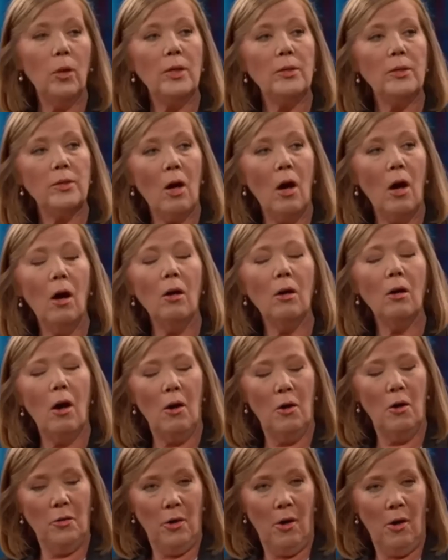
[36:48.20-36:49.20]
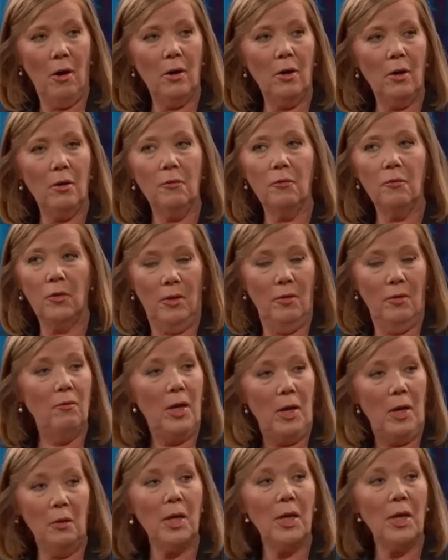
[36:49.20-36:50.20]
saw our daughter for the
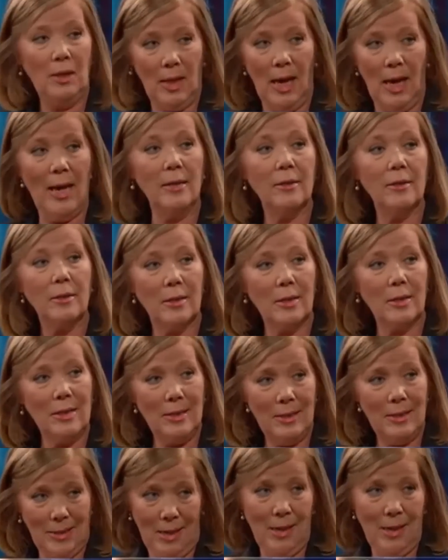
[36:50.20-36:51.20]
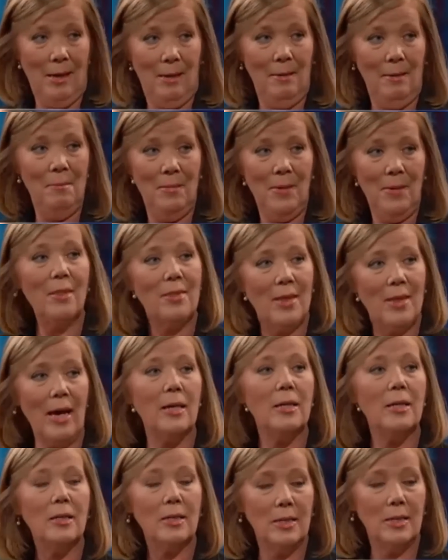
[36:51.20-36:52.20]
very last time,
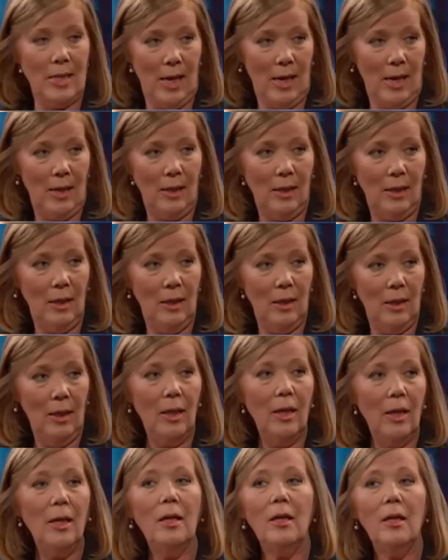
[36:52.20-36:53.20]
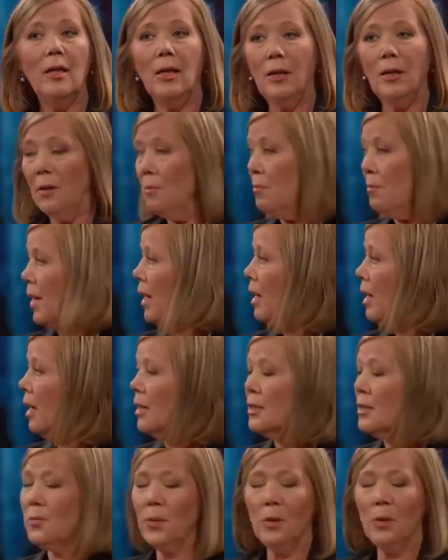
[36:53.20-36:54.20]
that day, my
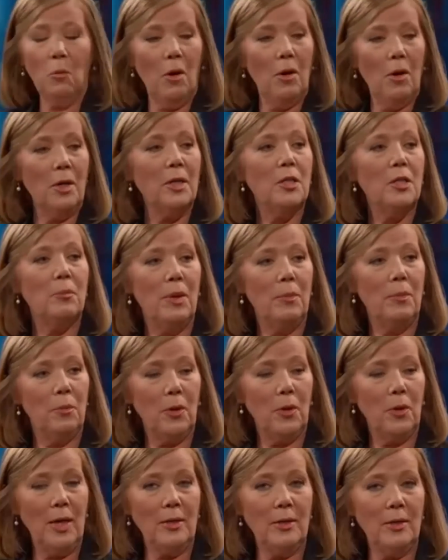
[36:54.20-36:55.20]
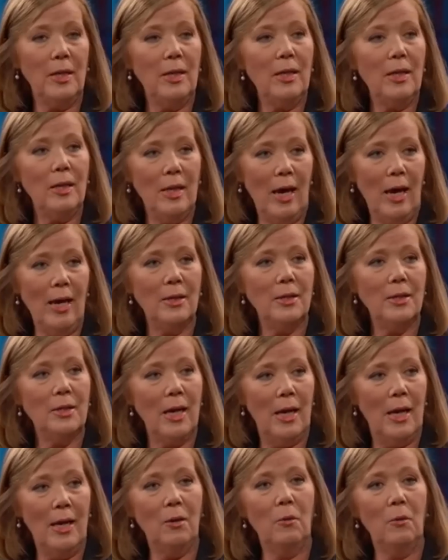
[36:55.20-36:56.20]
husband wanted to be present that
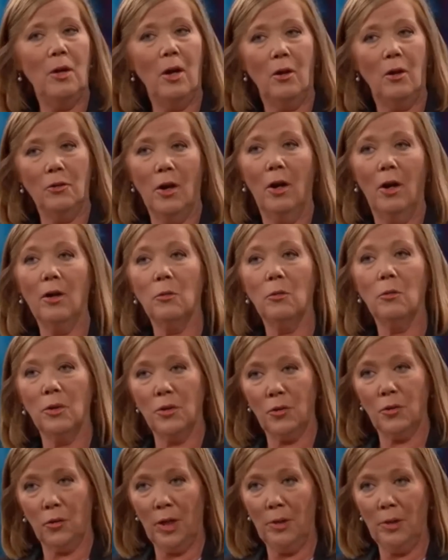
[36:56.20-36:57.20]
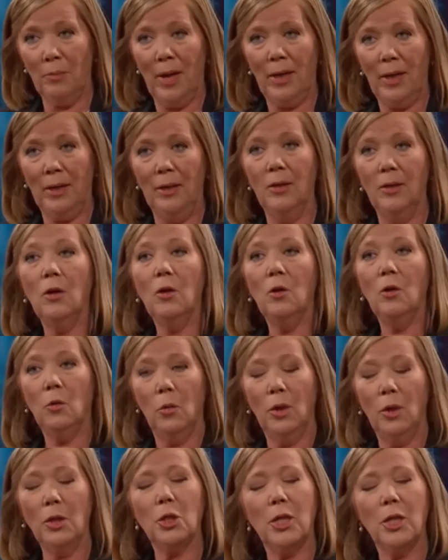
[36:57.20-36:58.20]
day when our daughter was cremated,
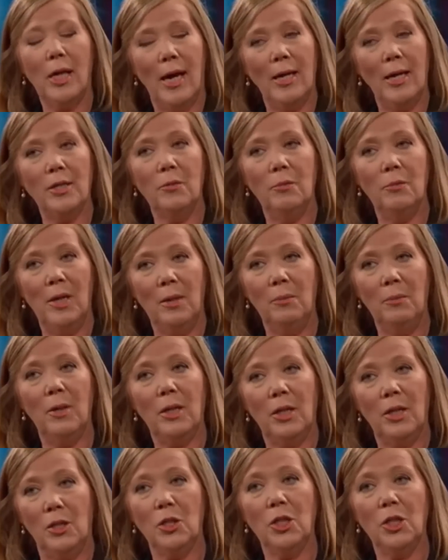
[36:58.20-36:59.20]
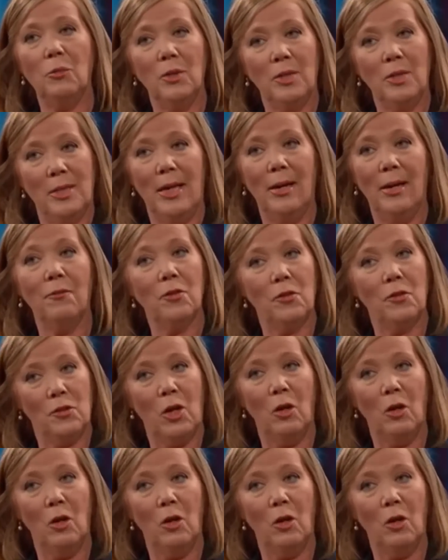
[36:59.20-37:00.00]
which she had to be because she was there for so